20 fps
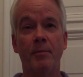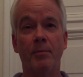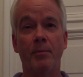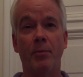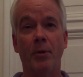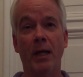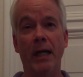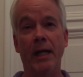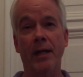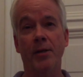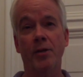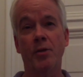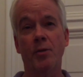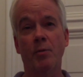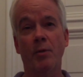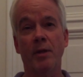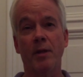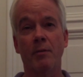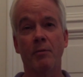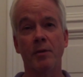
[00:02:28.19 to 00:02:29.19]
branch
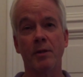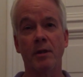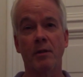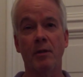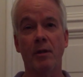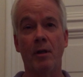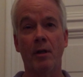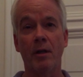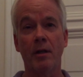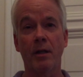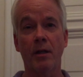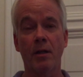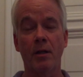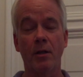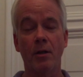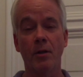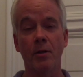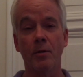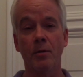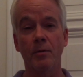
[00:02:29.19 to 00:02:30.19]
where there was a long
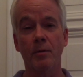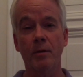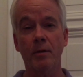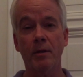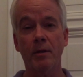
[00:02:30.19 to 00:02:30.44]
queue